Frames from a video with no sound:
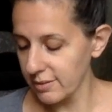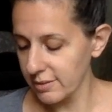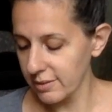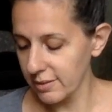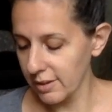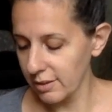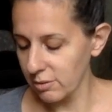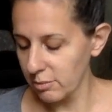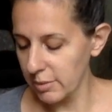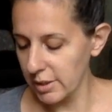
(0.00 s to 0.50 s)

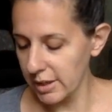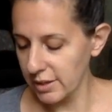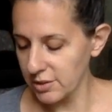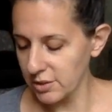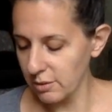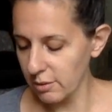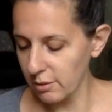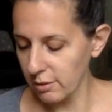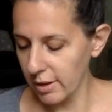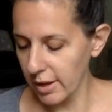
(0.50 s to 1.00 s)
God forbid I should
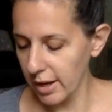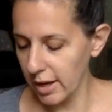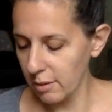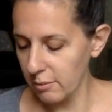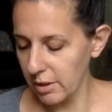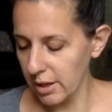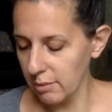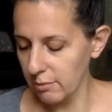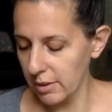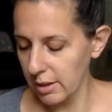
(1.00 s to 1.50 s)
rely on
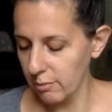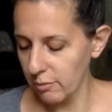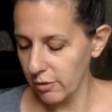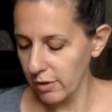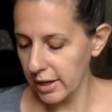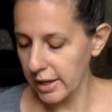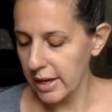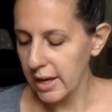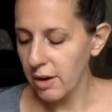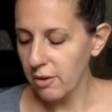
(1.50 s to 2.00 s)
my
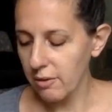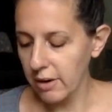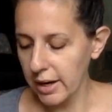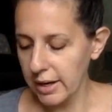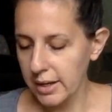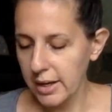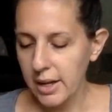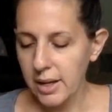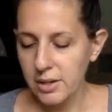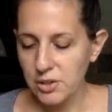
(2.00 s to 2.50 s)
memory. Right,
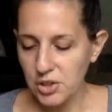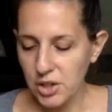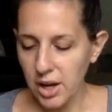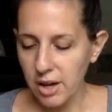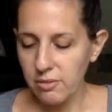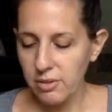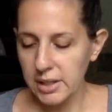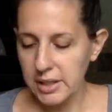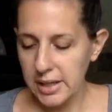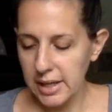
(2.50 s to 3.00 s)

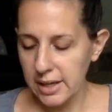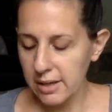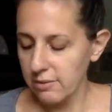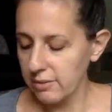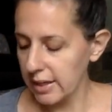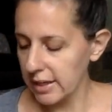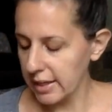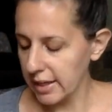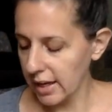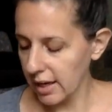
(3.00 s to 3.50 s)
Java
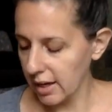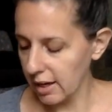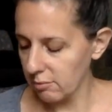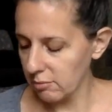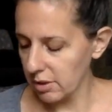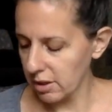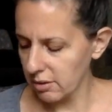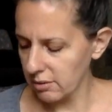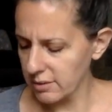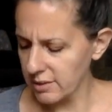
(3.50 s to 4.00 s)
Navy Camo.
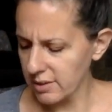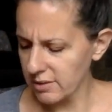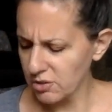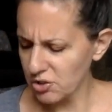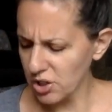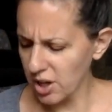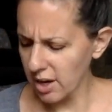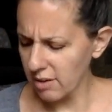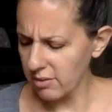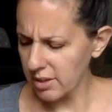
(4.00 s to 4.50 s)
It says
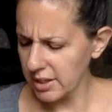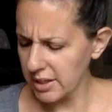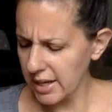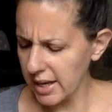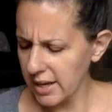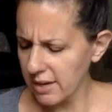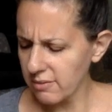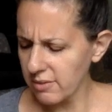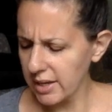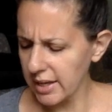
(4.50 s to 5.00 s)
Java
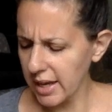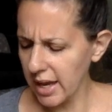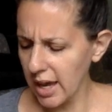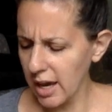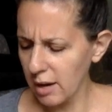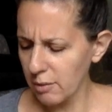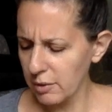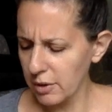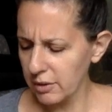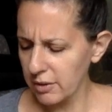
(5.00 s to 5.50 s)
Navy
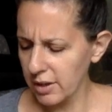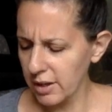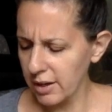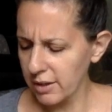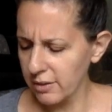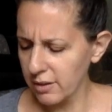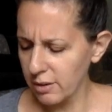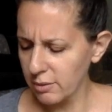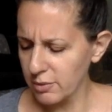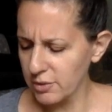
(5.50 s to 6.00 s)
Camo. God, I
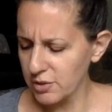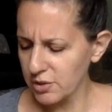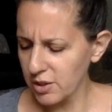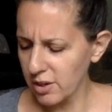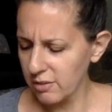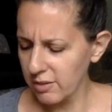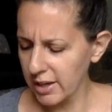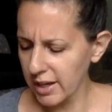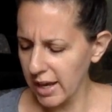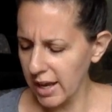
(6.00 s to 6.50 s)
thought it was
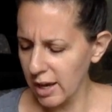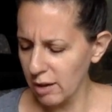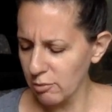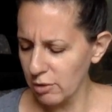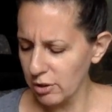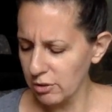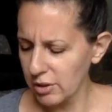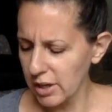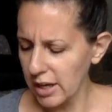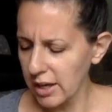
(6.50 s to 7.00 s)
Java
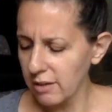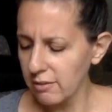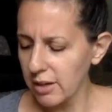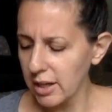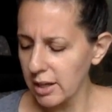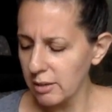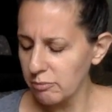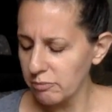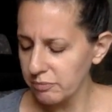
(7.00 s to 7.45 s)
Camo Navy.